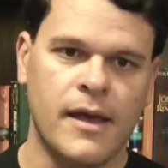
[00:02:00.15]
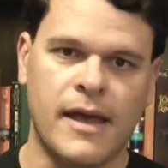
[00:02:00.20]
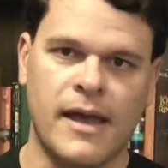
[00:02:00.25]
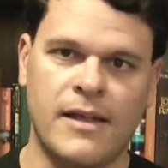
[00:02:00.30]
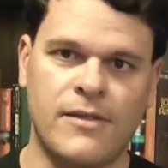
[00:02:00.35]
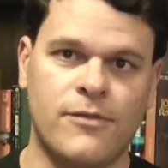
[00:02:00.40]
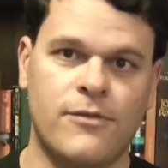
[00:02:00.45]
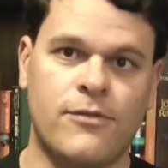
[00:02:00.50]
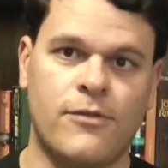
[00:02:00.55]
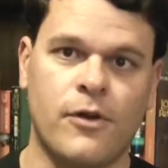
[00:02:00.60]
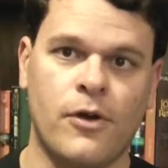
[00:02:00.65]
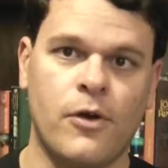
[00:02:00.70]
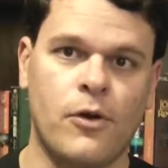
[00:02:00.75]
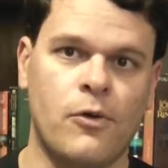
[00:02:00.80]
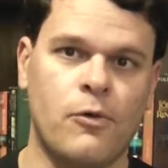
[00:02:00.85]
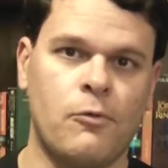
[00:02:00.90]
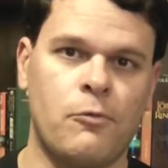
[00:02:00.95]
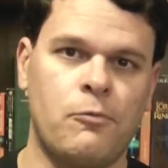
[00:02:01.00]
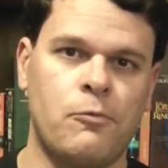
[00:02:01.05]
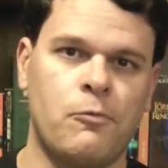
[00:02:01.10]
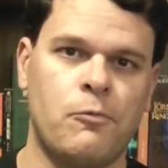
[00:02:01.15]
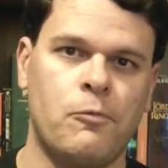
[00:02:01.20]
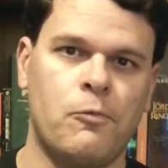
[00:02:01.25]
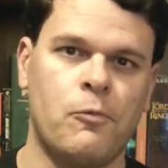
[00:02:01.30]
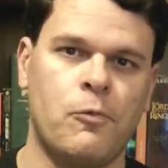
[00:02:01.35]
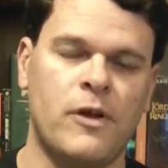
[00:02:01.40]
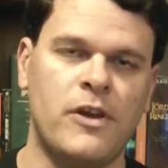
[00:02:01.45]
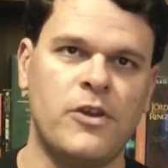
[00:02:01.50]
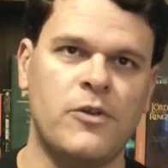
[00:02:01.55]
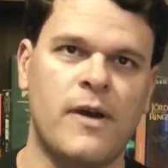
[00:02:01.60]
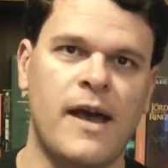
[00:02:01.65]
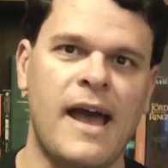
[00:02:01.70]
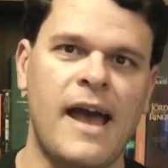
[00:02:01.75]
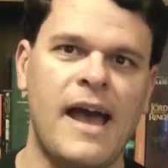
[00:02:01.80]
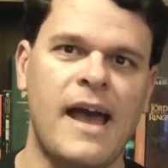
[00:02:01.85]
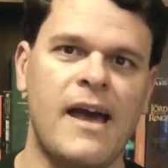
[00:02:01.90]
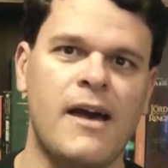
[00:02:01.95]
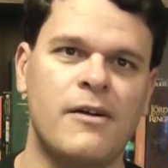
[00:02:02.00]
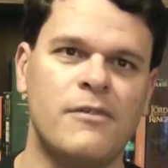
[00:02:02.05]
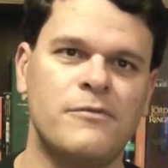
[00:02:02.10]
And so when you
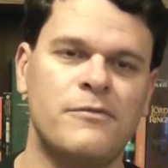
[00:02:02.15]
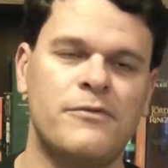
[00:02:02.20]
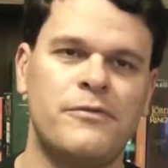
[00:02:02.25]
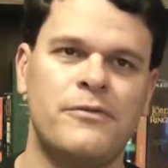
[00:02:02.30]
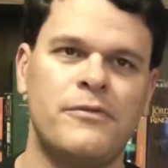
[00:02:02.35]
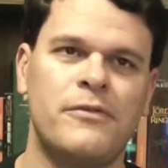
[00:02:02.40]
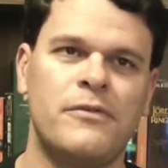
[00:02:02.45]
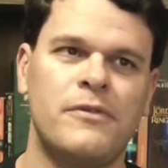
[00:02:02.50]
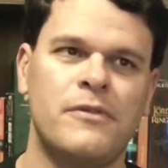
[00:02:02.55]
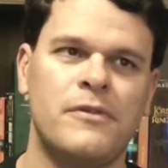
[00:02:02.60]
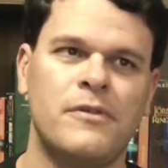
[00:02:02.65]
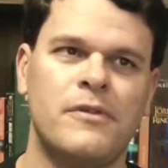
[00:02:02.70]
have